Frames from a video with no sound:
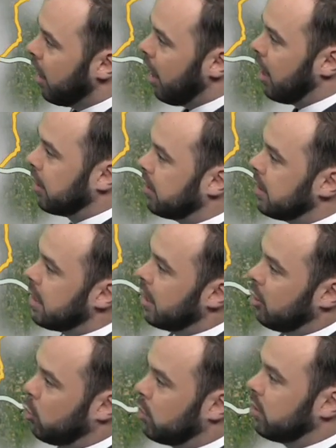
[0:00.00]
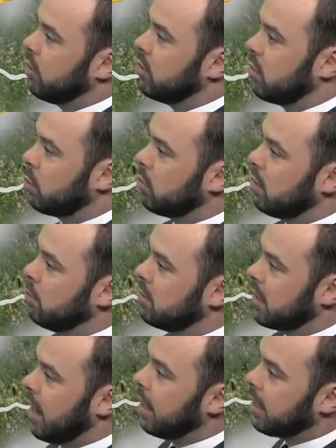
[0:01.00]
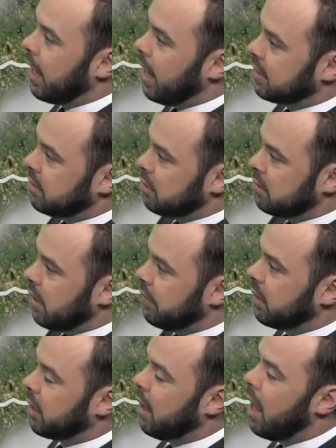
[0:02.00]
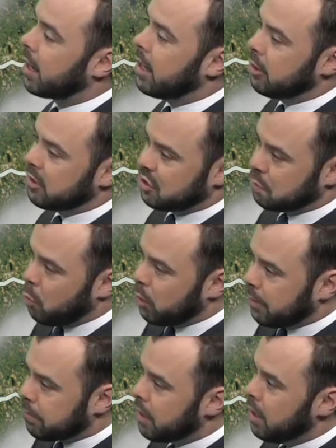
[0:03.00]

on the 22 storm team Skycast. So 7 o'clock here this morning,